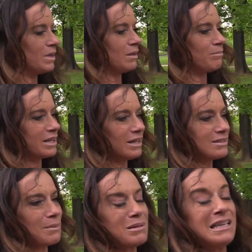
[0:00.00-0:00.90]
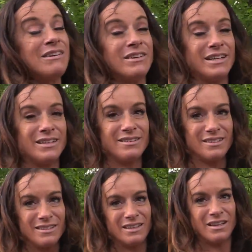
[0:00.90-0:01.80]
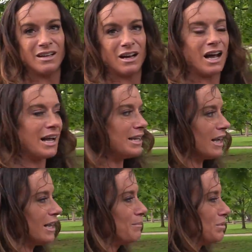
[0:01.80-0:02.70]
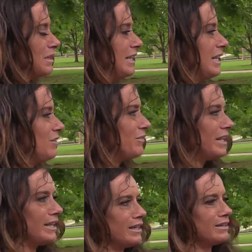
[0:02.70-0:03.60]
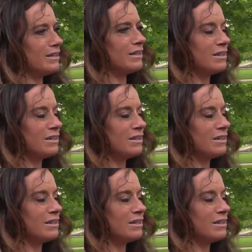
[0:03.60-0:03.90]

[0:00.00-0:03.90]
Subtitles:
Because I believe in it. I believe in